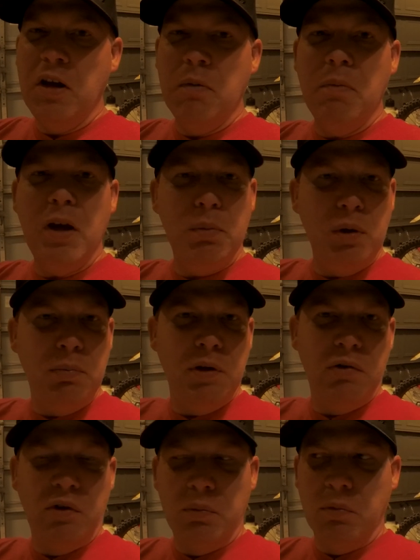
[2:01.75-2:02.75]
maybe be
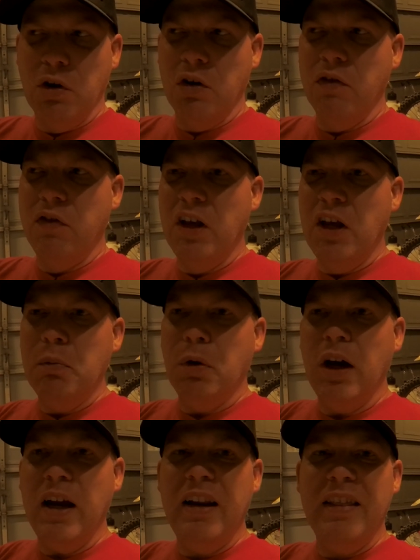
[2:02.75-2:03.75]
removed,
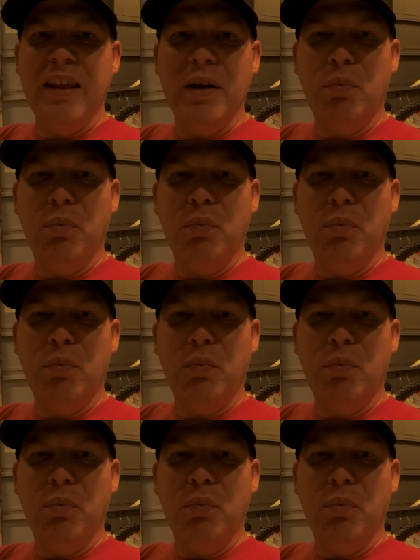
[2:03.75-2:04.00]
but anything